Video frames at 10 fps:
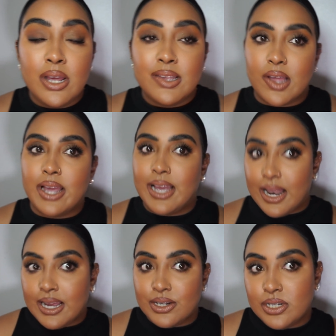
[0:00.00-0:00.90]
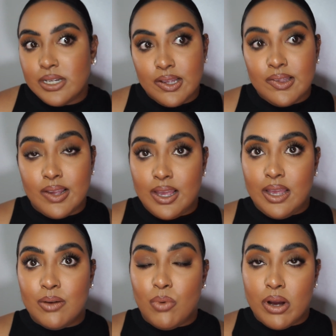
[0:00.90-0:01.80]
so I can actually
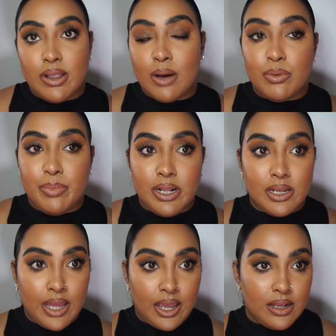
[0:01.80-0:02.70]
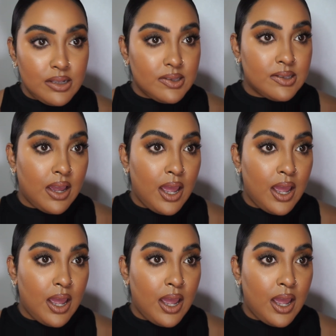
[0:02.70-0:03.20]
see why that would be the case.